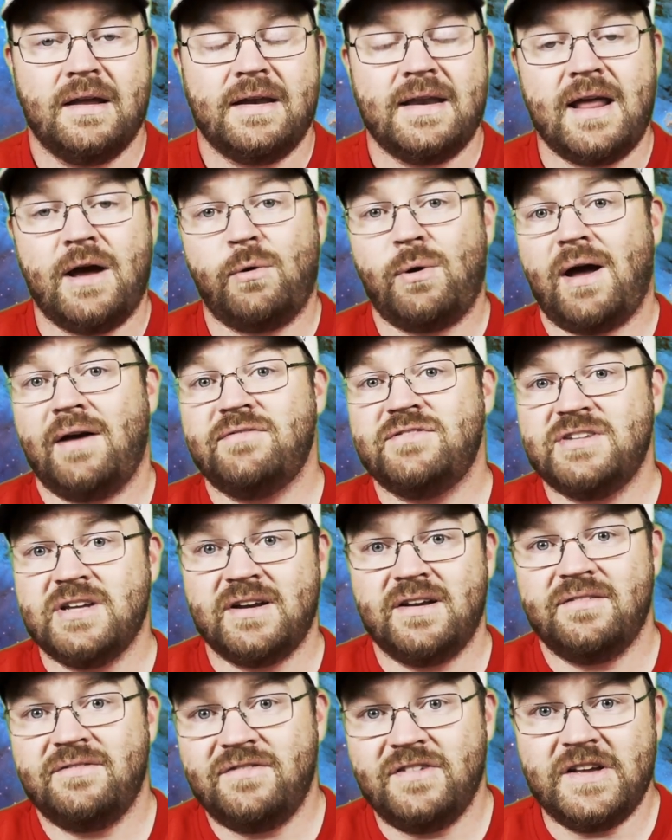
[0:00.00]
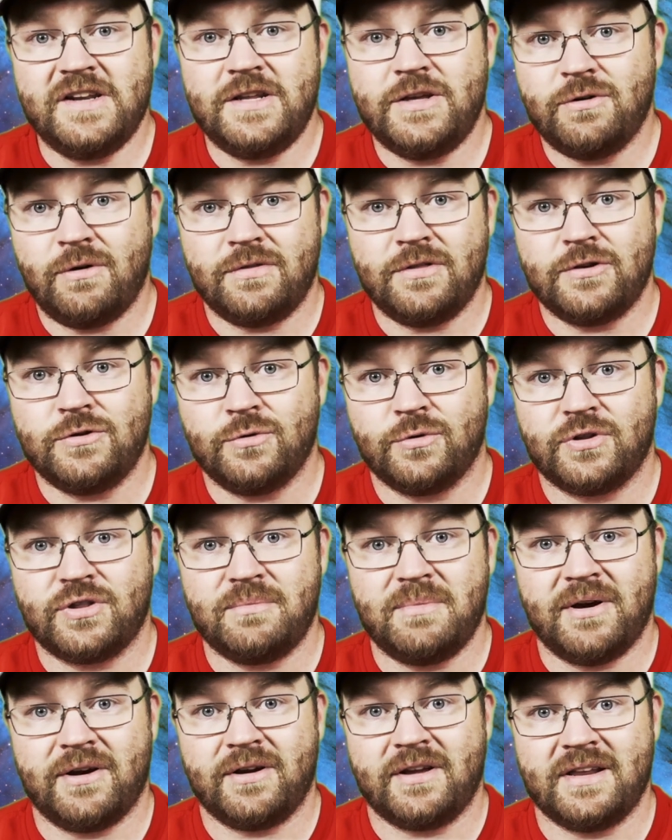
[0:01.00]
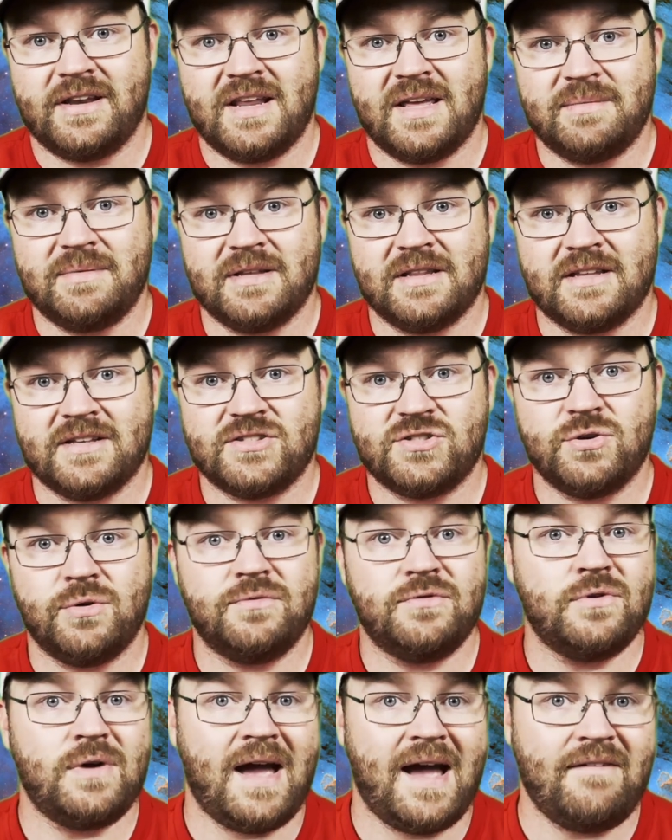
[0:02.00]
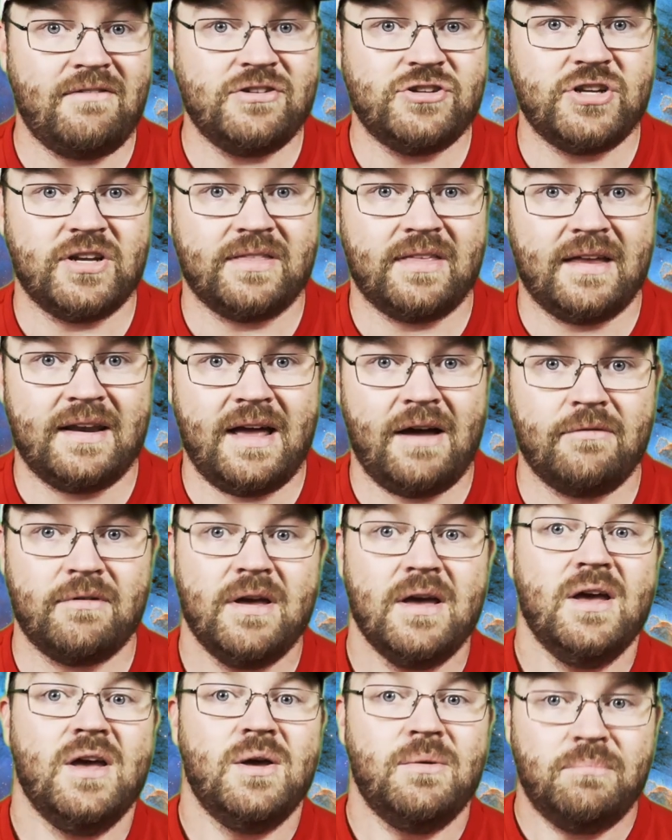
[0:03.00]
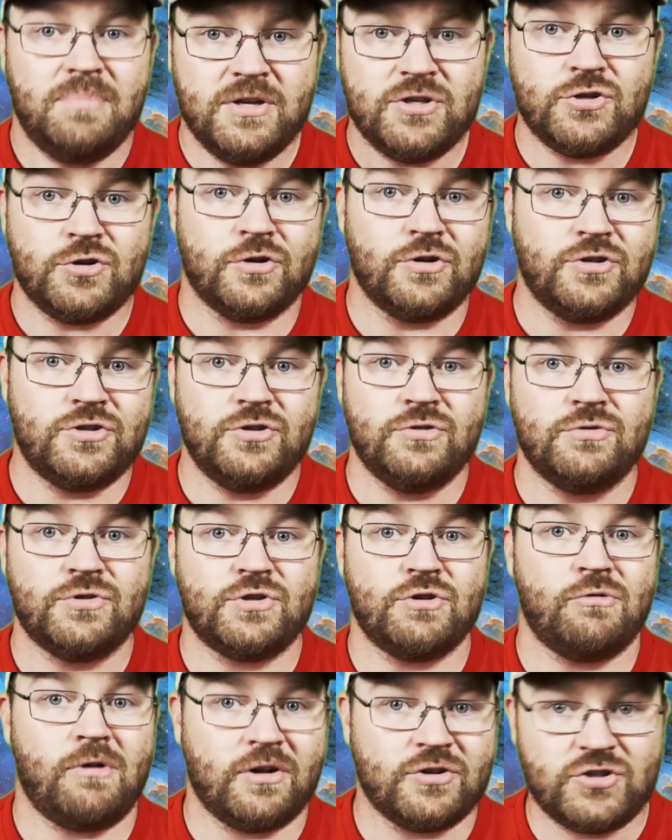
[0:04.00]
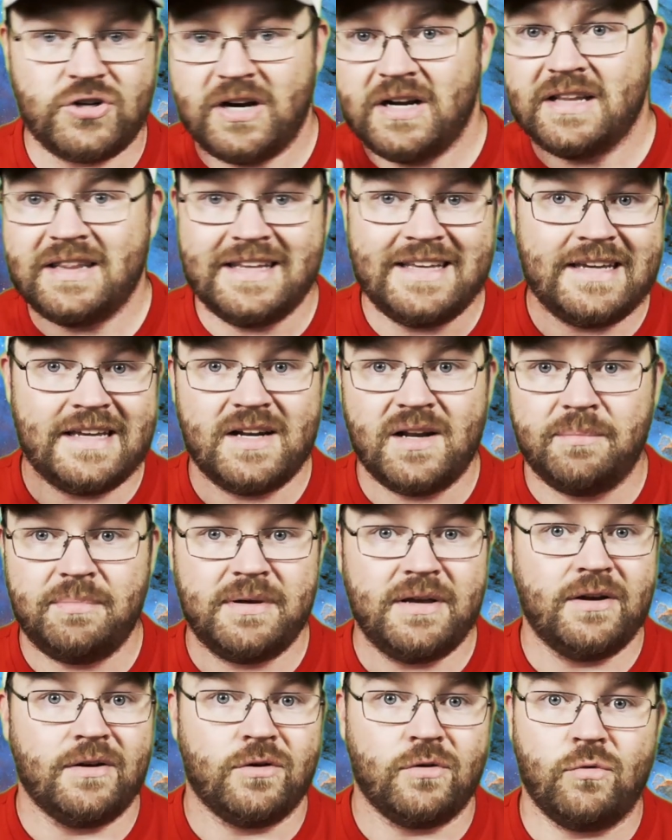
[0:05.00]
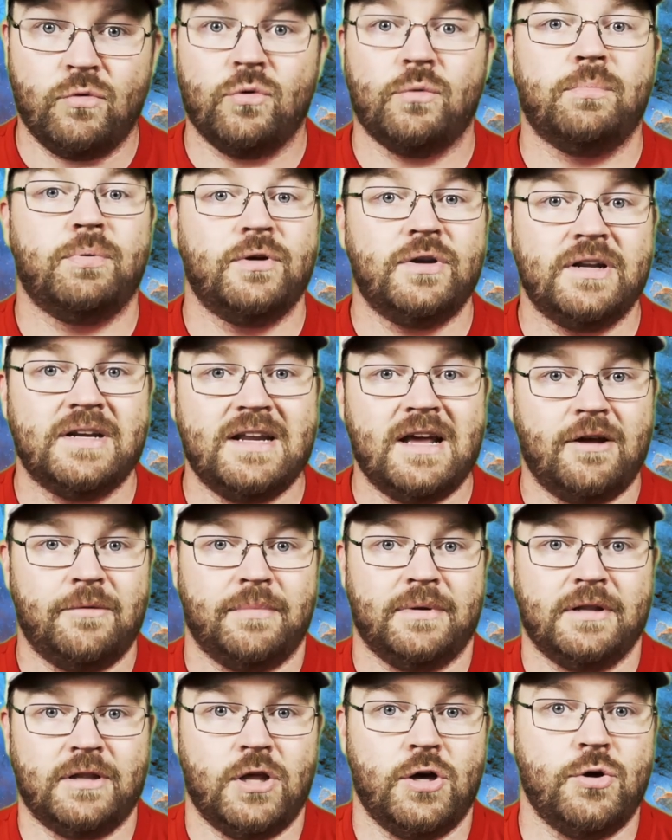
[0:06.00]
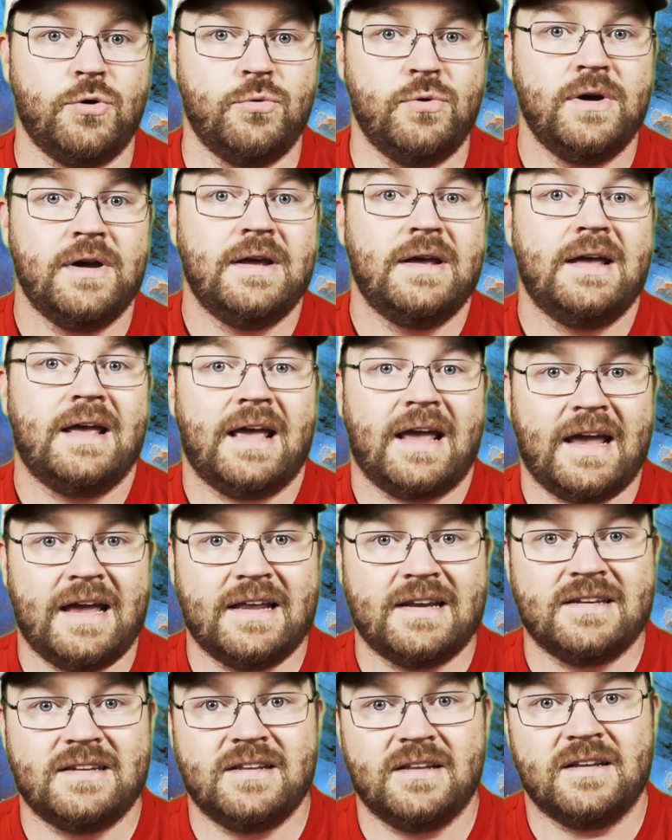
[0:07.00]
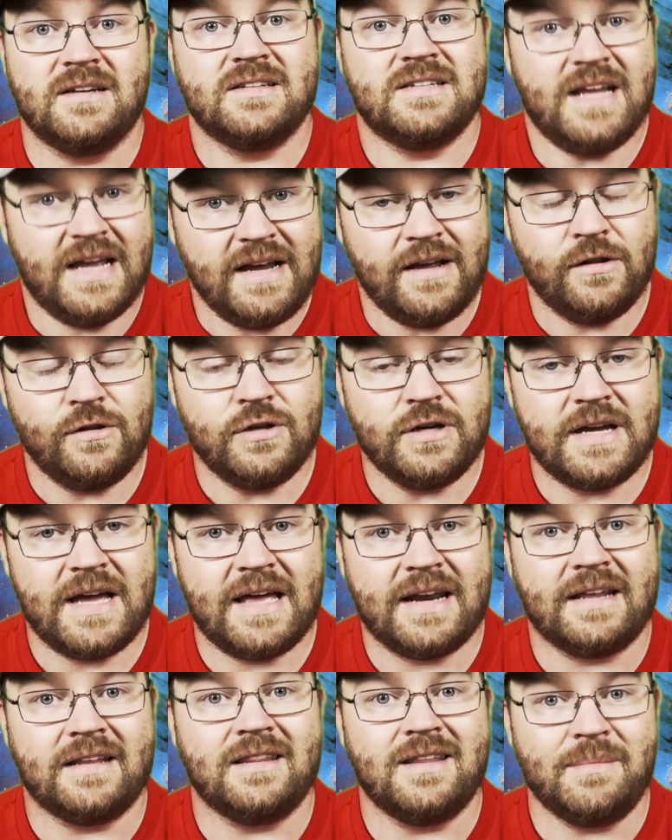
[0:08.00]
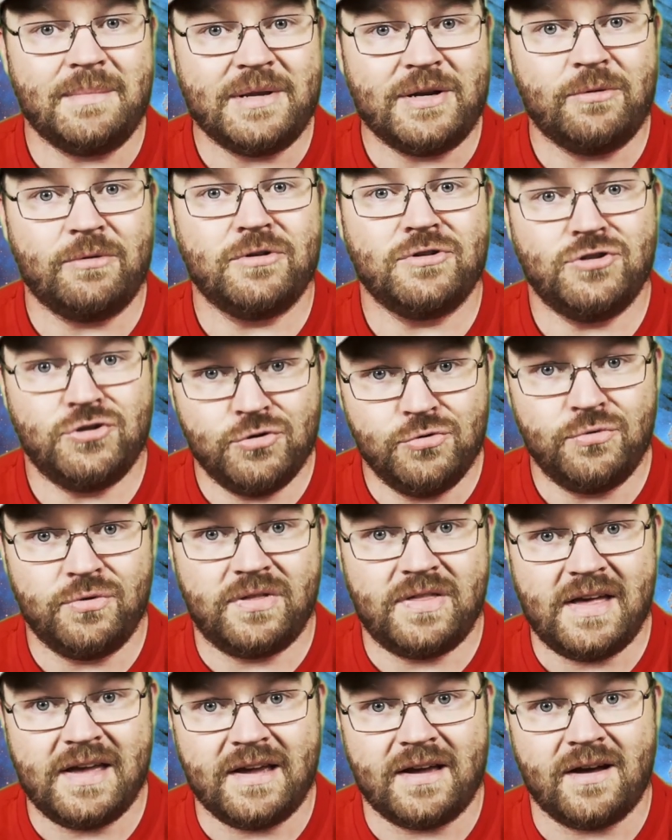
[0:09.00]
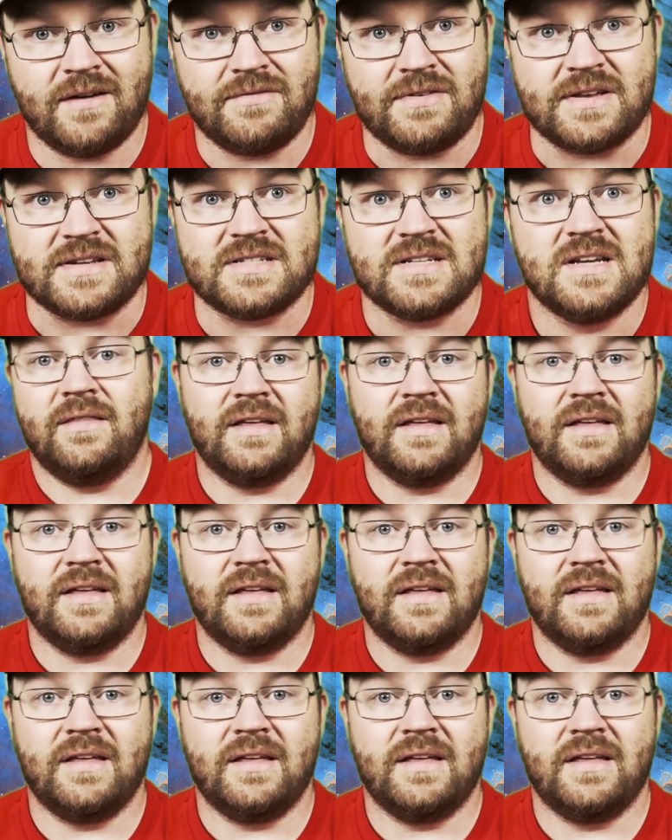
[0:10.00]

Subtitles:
Now, I've done a video on the North America Nebula, so if you haven't checked that out, be sure to do so. I'll try to link it up here or put it down below, and take a look at it and let me know what you think of it.